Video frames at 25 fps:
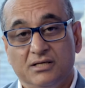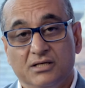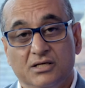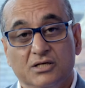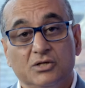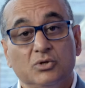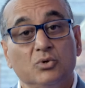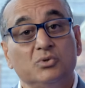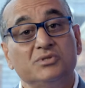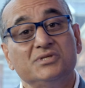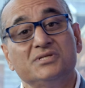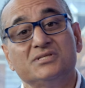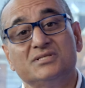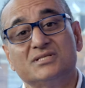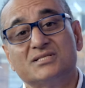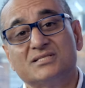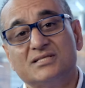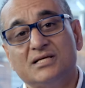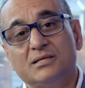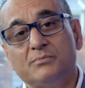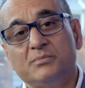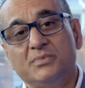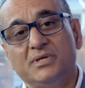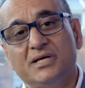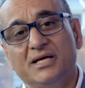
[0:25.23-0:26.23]
According to
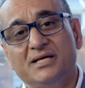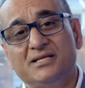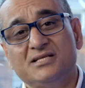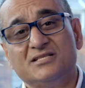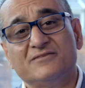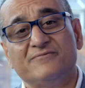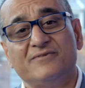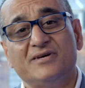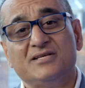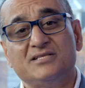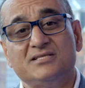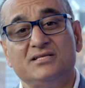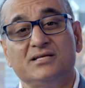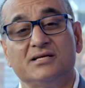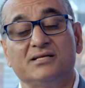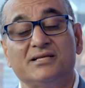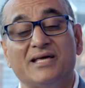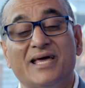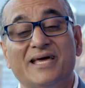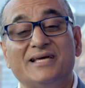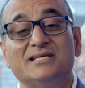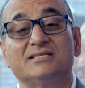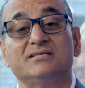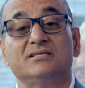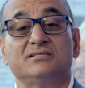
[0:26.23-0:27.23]
some, it is facing an
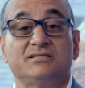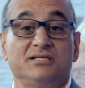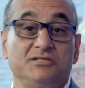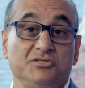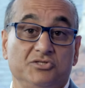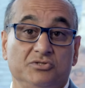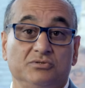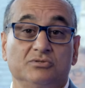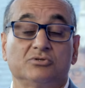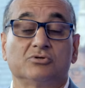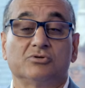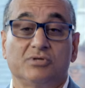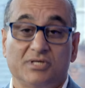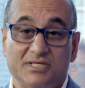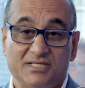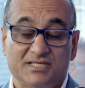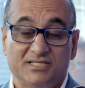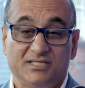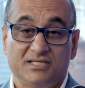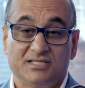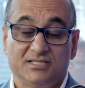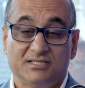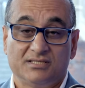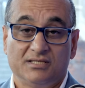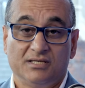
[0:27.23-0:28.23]
existential
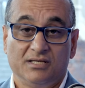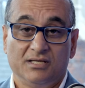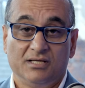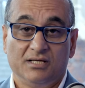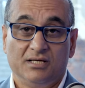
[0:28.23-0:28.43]
crisis.